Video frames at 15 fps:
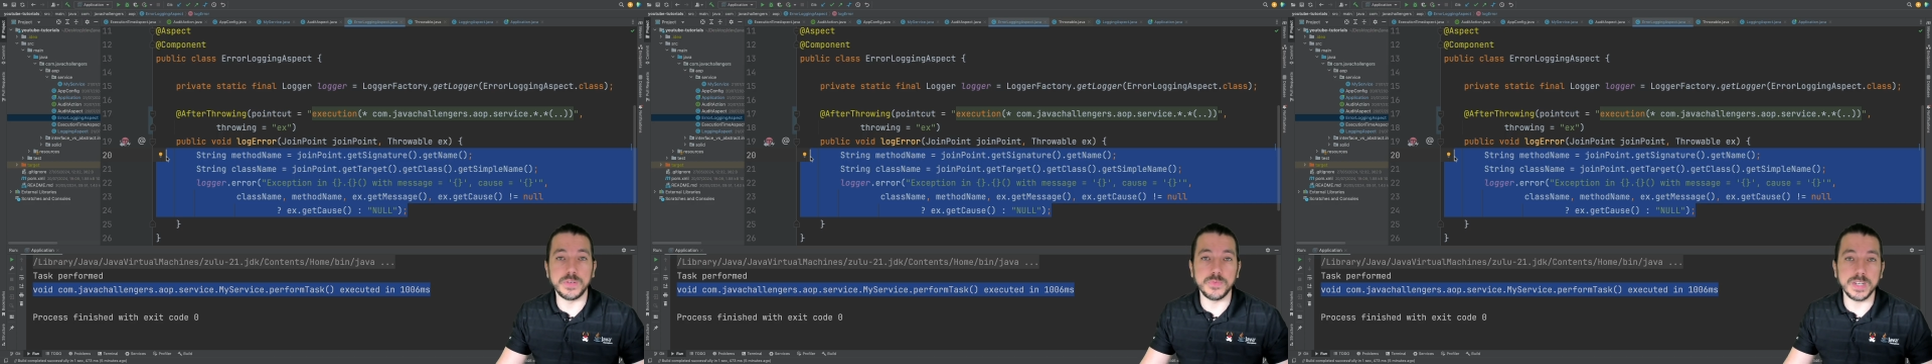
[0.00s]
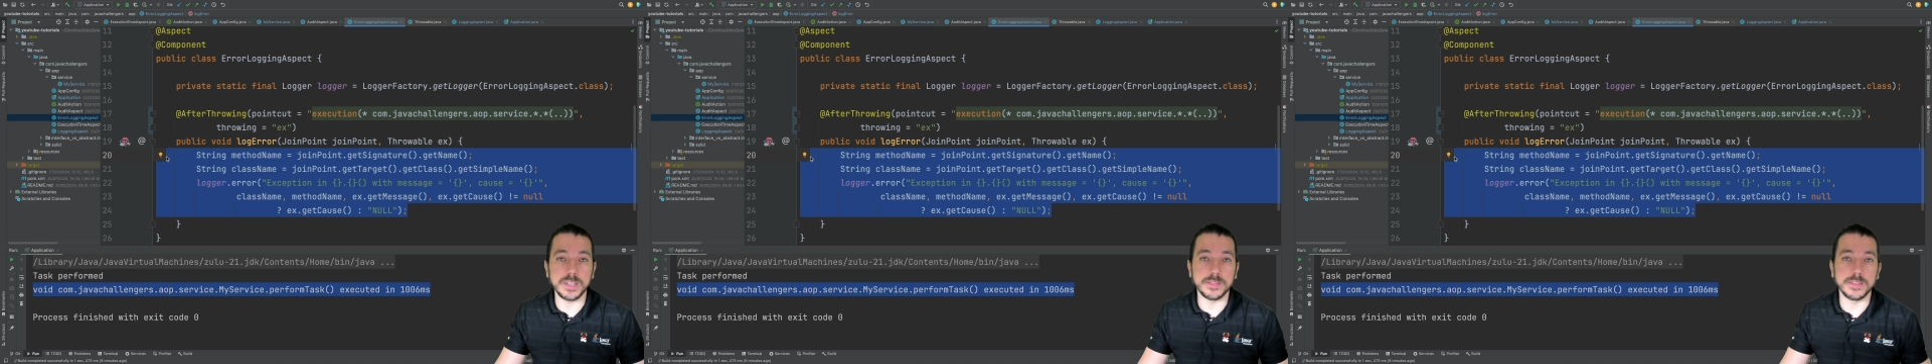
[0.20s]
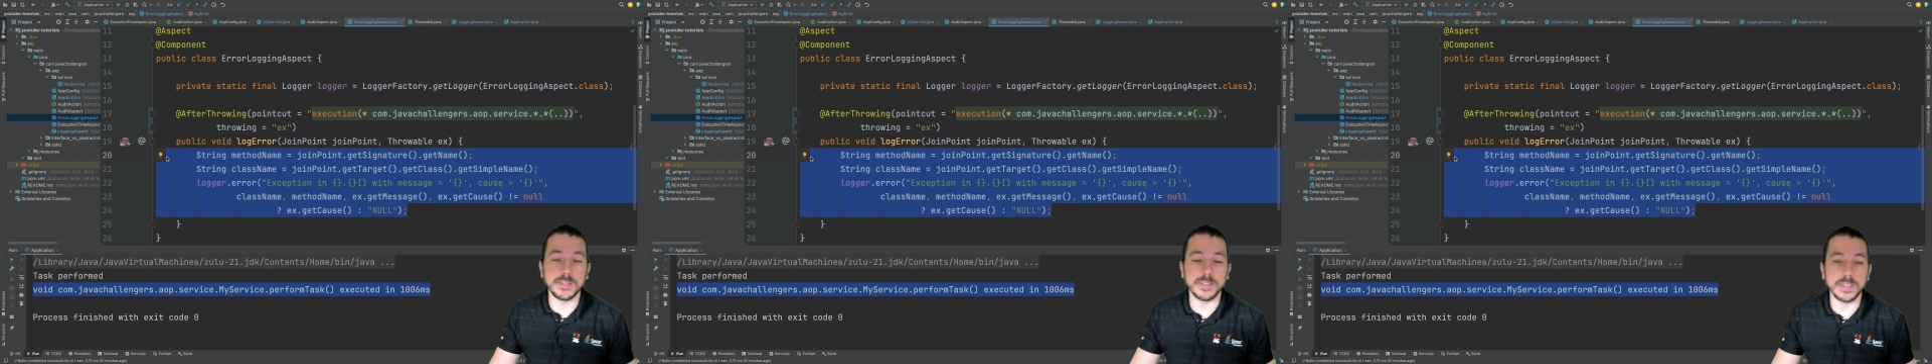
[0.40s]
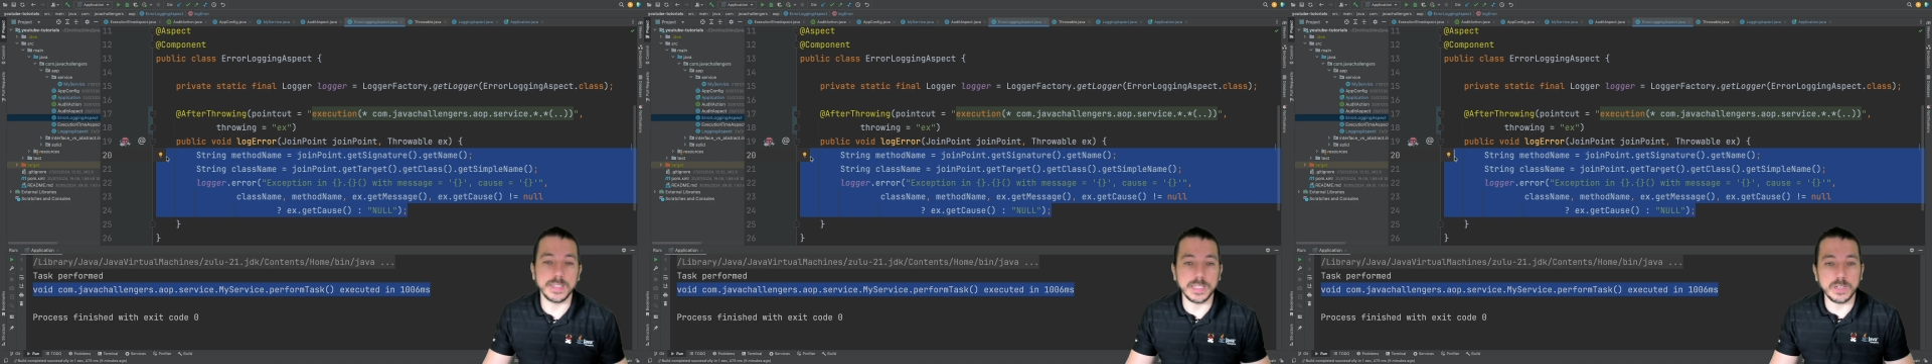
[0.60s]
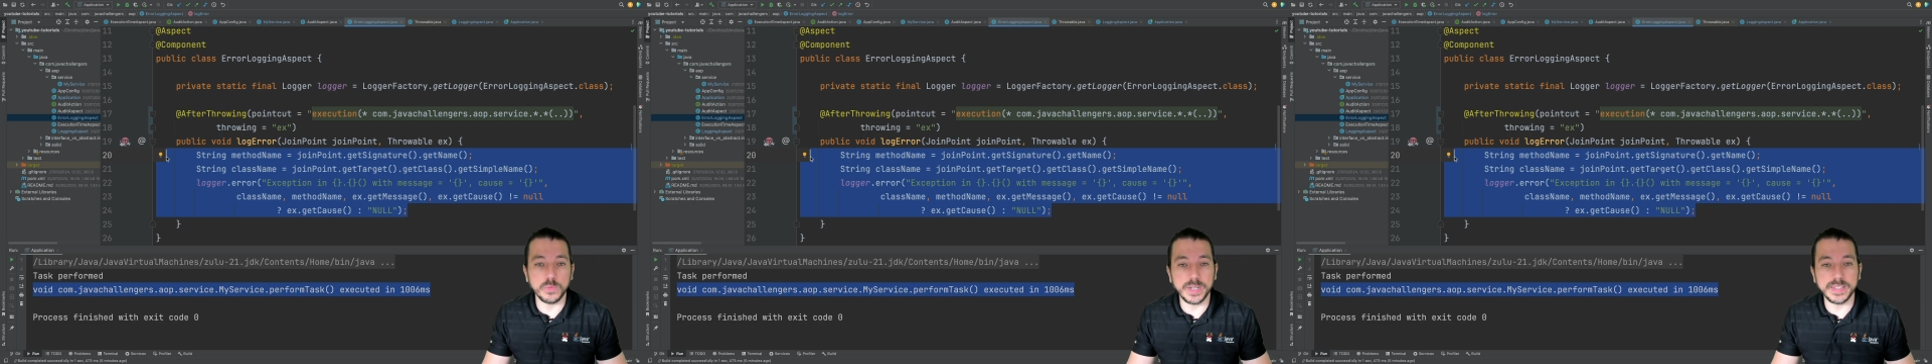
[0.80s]
want in
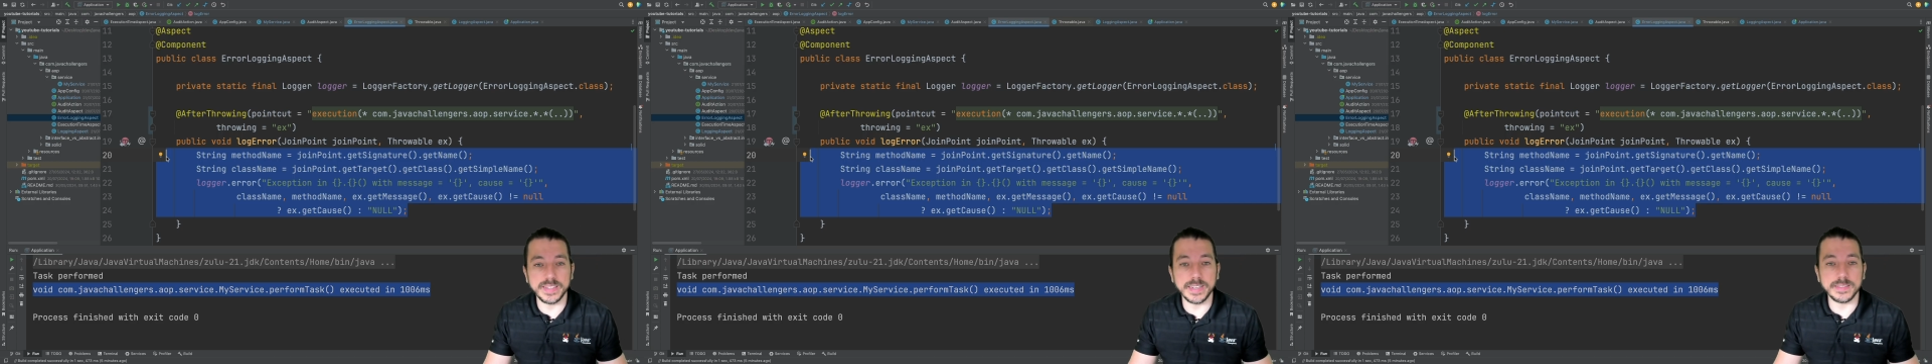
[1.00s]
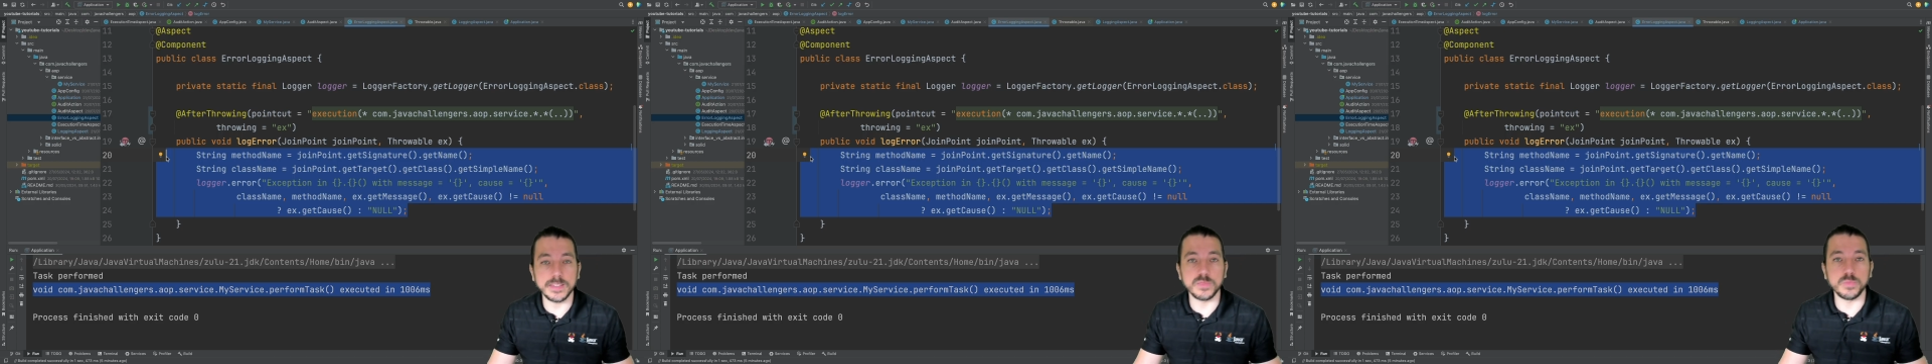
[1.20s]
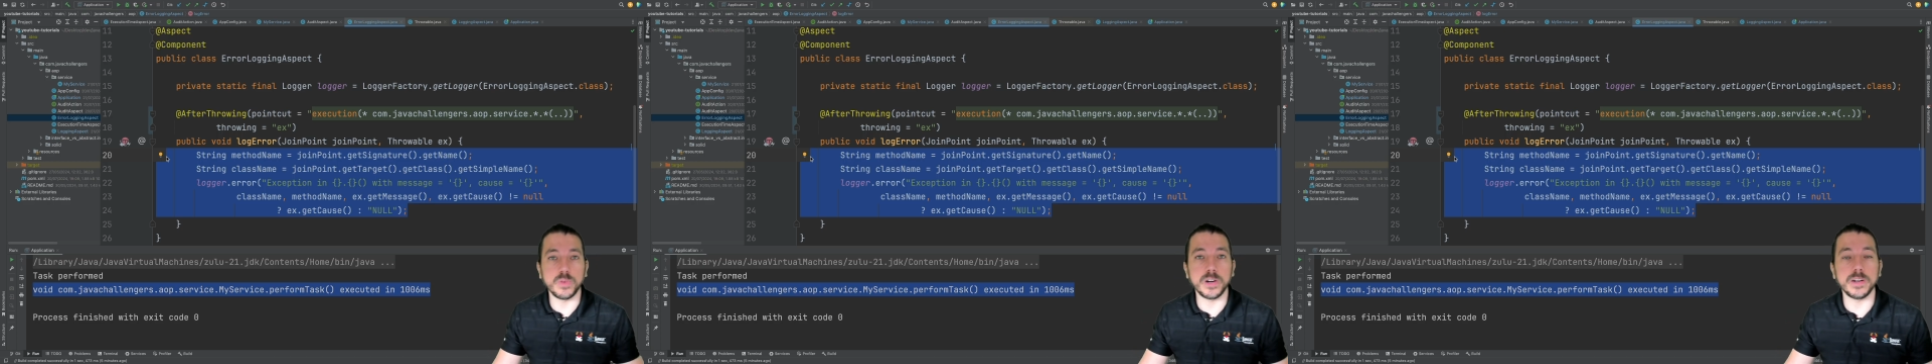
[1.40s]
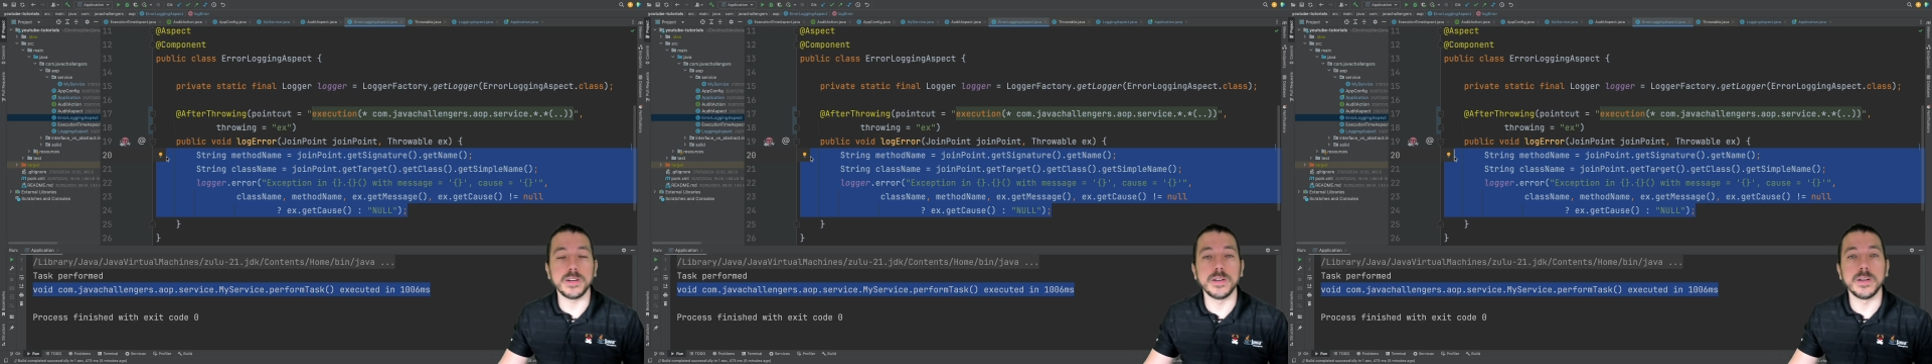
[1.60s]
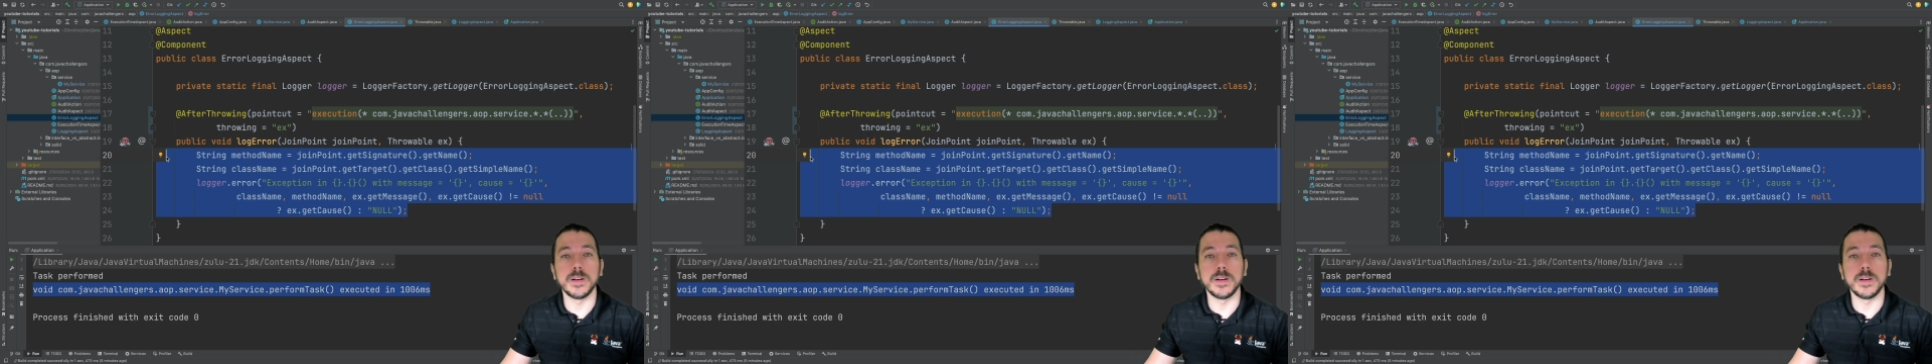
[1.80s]
the way that is more